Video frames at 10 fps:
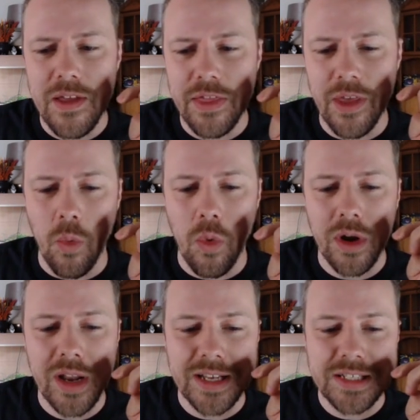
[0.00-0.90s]
The
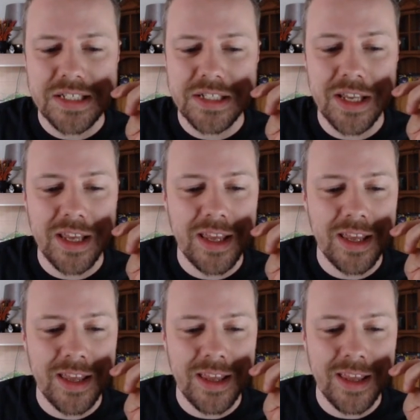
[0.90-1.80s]
one I
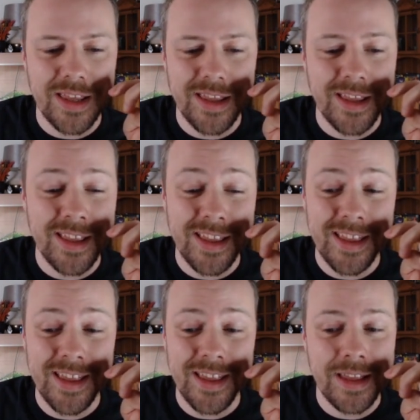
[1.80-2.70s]

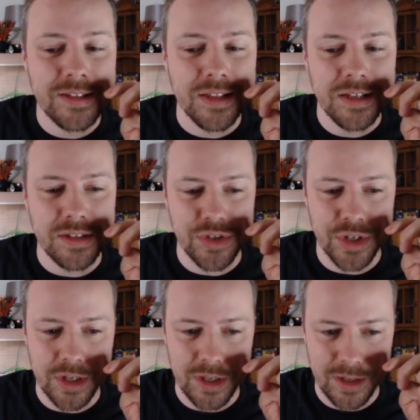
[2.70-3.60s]
see is
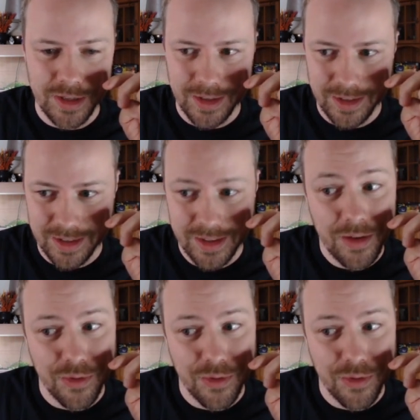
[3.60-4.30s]
Liturgy. That